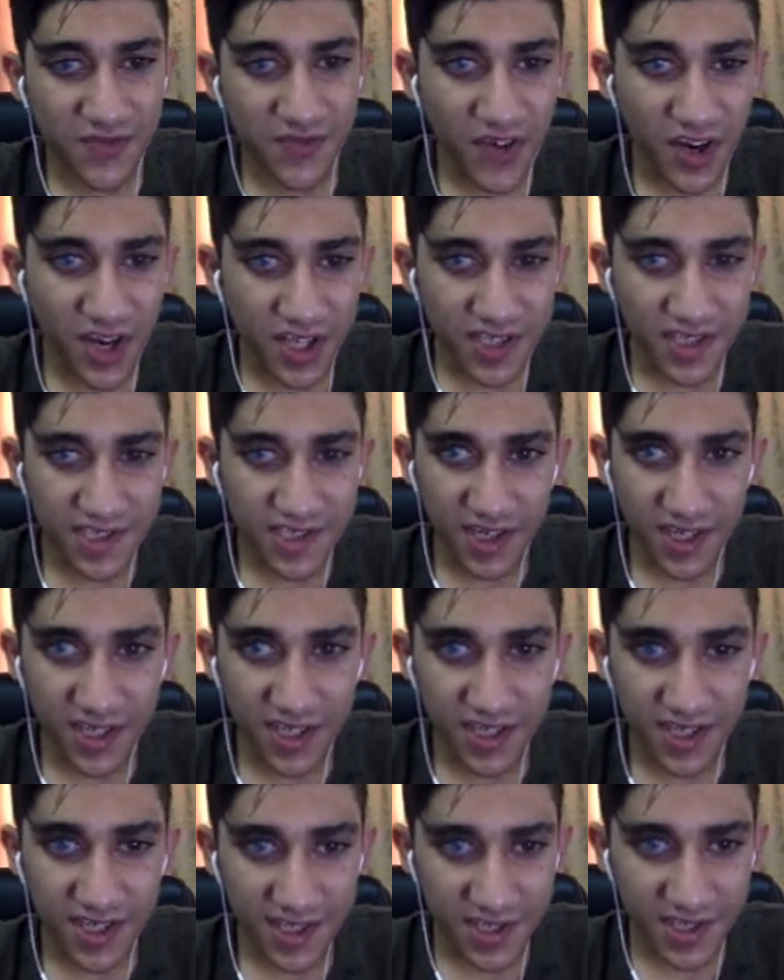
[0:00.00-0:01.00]
why did I
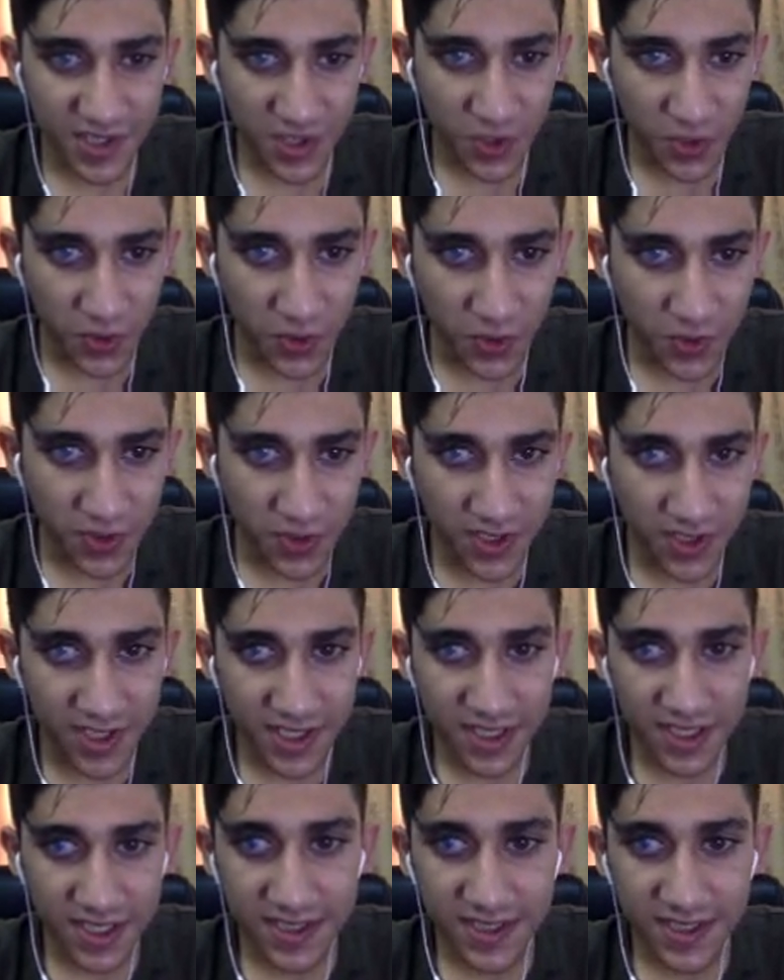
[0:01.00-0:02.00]
install
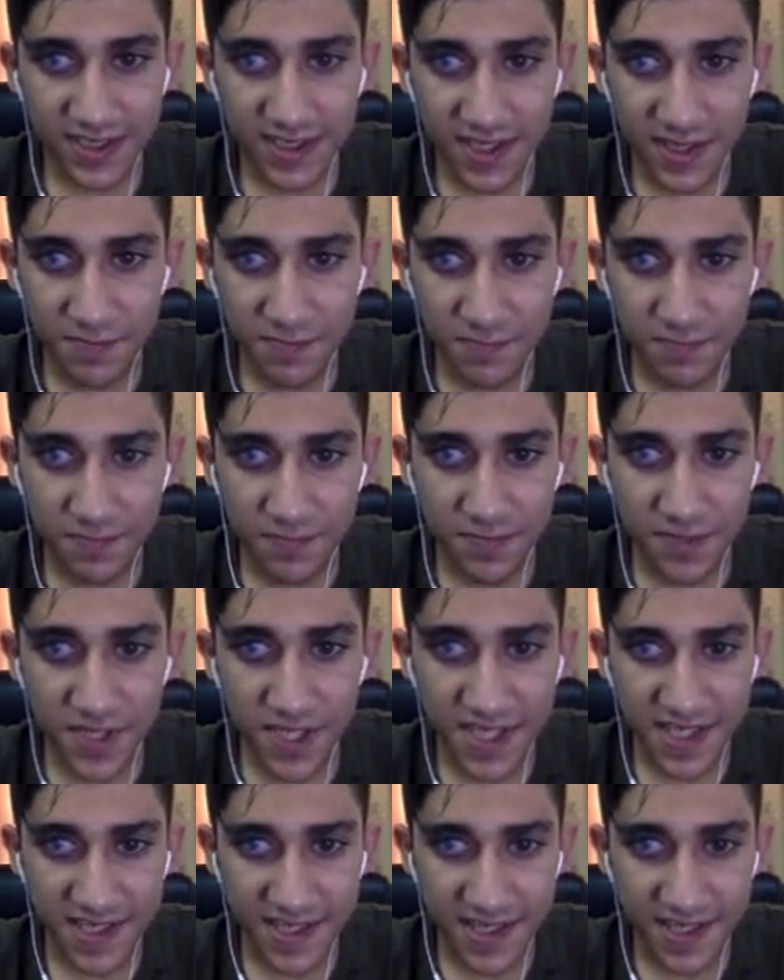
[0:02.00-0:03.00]
the
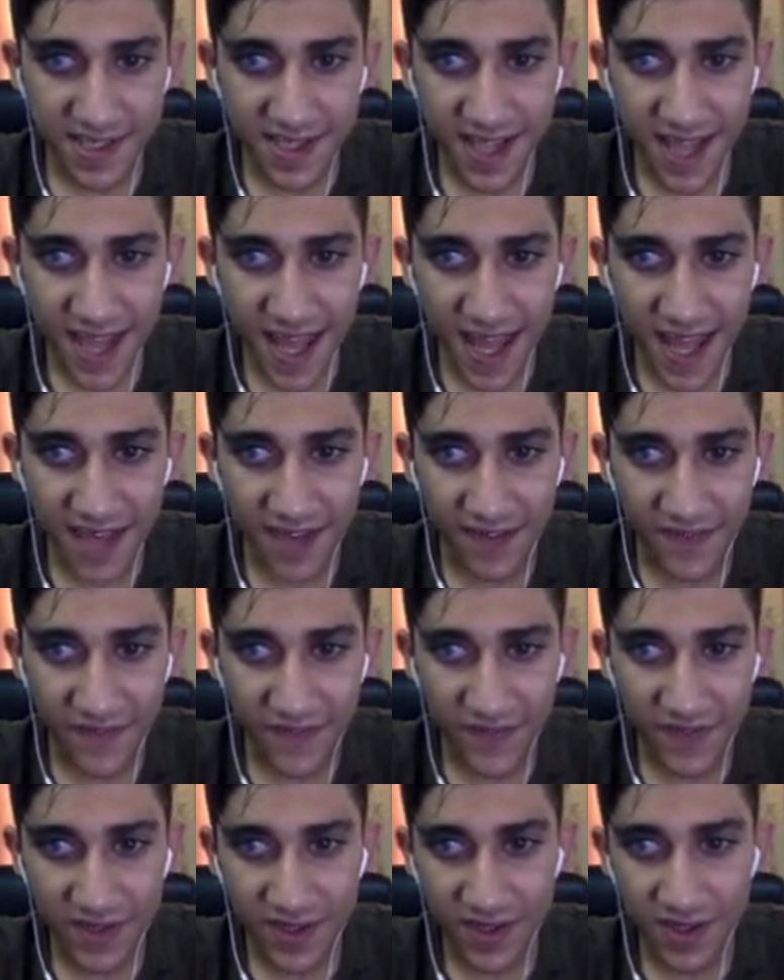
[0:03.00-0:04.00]
preset env?
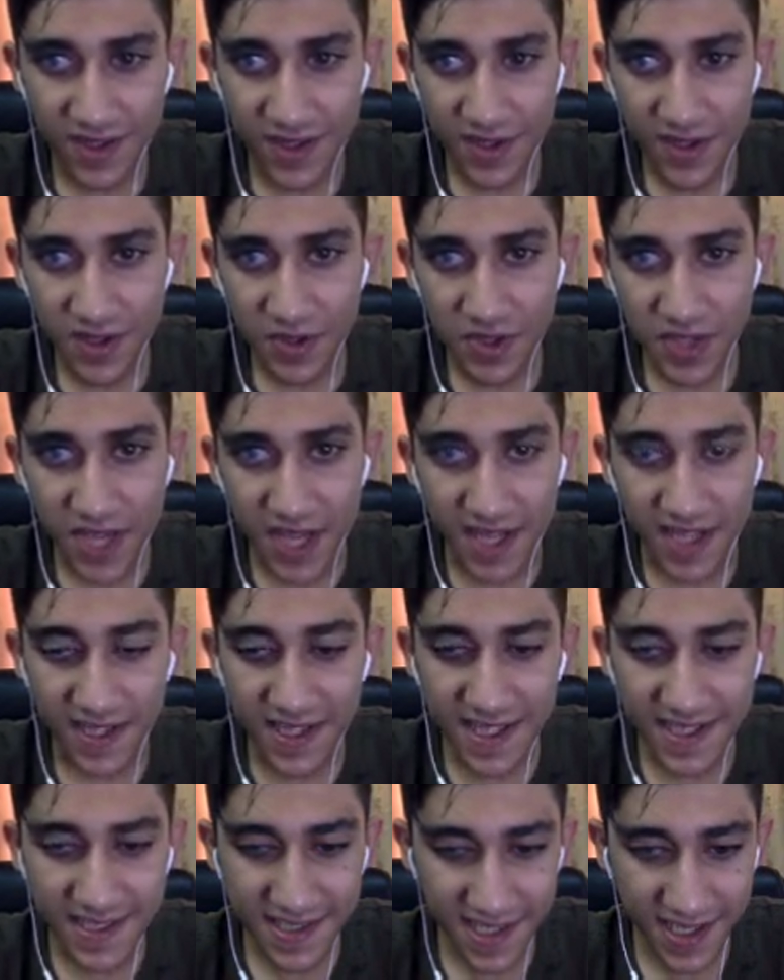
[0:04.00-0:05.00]
Okay,
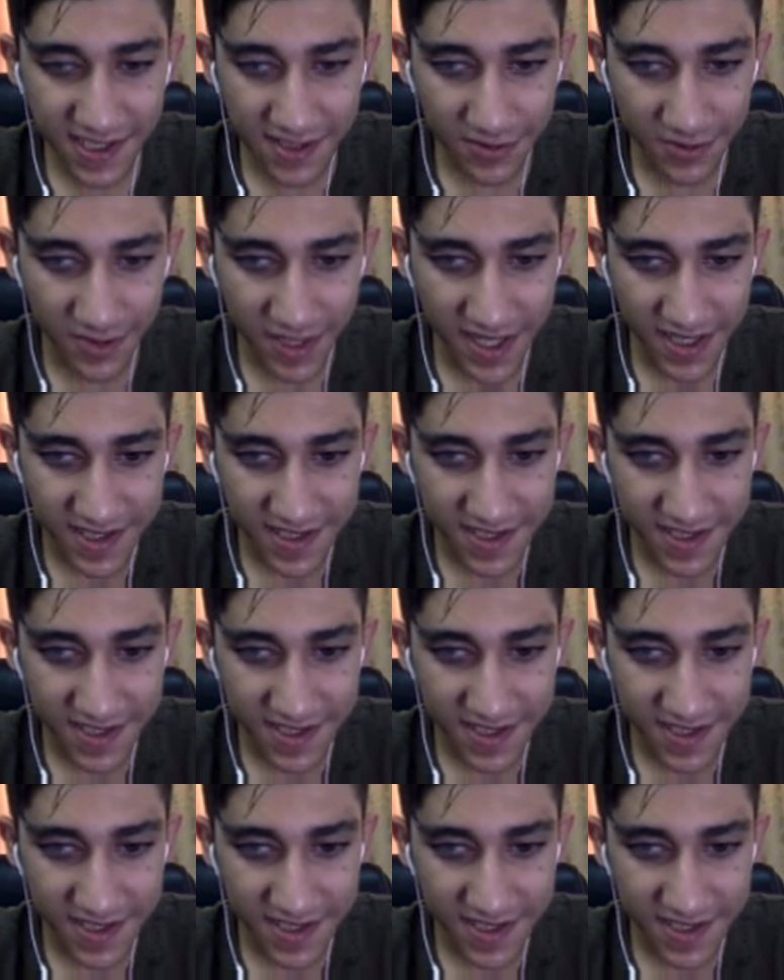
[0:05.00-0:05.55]
let's take a look at